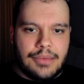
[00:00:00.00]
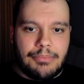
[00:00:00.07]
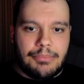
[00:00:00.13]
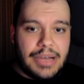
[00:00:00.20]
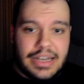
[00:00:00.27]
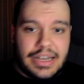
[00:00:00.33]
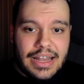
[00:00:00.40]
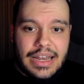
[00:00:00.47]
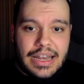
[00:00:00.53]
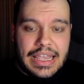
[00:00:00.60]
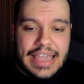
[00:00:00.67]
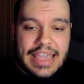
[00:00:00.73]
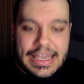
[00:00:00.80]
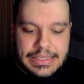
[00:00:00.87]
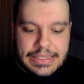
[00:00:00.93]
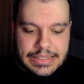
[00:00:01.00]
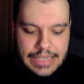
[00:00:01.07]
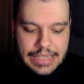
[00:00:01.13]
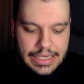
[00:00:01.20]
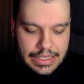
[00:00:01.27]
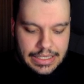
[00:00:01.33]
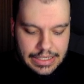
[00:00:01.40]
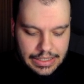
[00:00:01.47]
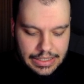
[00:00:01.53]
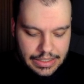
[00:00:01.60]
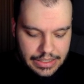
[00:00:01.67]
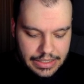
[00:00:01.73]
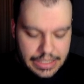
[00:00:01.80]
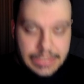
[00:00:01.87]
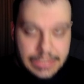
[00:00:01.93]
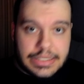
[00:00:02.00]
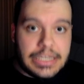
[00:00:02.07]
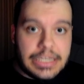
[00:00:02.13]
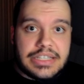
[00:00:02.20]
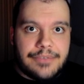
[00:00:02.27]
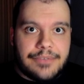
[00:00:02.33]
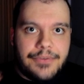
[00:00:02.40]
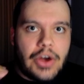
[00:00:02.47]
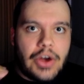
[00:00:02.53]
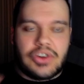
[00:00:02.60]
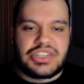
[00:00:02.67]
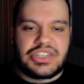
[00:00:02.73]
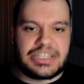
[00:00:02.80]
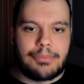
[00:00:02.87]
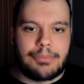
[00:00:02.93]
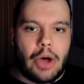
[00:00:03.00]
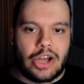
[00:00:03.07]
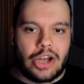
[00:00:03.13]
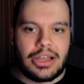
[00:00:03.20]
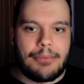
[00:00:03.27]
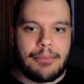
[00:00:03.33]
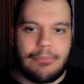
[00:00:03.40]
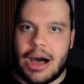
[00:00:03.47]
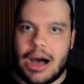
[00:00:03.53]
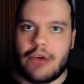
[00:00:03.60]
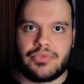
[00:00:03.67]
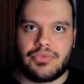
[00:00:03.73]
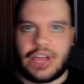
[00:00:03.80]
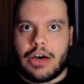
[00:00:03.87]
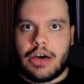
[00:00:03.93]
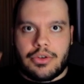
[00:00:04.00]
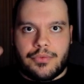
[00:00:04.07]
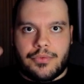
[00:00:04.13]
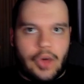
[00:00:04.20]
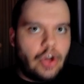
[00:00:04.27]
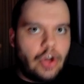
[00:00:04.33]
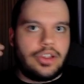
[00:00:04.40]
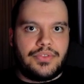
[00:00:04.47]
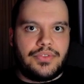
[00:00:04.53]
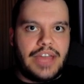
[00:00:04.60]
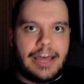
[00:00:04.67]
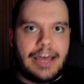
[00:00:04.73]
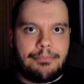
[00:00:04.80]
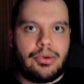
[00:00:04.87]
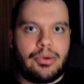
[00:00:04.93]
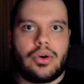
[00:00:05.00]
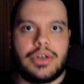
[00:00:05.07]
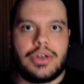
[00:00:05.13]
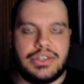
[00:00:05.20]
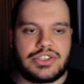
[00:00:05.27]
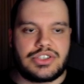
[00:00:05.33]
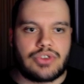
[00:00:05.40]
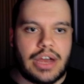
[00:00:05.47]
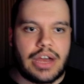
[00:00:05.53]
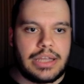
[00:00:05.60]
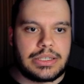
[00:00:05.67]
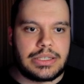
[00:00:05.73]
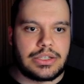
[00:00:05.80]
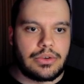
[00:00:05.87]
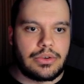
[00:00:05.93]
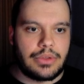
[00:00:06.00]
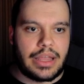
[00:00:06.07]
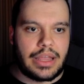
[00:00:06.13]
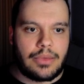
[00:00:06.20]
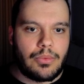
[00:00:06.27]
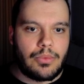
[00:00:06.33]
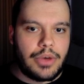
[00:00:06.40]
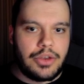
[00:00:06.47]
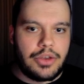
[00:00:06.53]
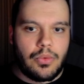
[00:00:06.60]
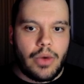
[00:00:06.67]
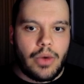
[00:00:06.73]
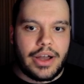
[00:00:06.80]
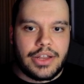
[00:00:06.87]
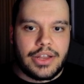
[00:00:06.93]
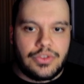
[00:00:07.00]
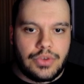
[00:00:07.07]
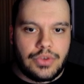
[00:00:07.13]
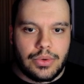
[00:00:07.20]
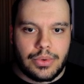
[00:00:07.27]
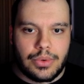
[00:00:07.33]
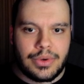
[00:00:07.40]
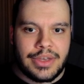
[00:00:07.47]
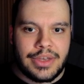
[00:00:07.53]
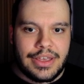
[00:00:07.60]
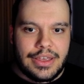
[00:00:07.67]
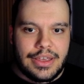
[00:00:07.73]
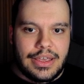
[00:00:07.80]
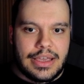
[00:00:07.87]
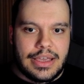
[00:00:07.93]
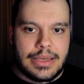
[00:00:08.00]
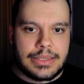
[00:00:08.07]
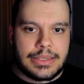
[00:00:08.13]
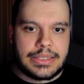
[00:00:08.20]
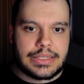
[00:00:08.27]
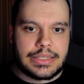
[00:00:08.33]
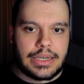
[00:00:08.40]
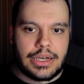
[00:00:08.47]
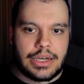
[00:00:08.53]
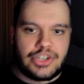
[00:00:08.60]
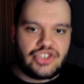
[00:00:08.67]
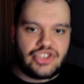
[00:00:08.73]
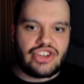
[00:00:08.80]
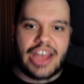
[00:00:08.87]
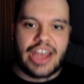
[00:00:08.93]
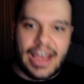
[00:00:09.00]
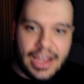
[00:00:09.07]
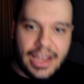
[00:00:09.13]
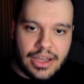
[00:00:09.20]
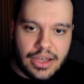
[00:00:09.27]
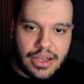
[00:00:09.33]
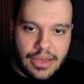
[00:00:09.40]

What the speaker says: But in any case, like it's a very small amount out of all of that points, right? So like what you want to do is check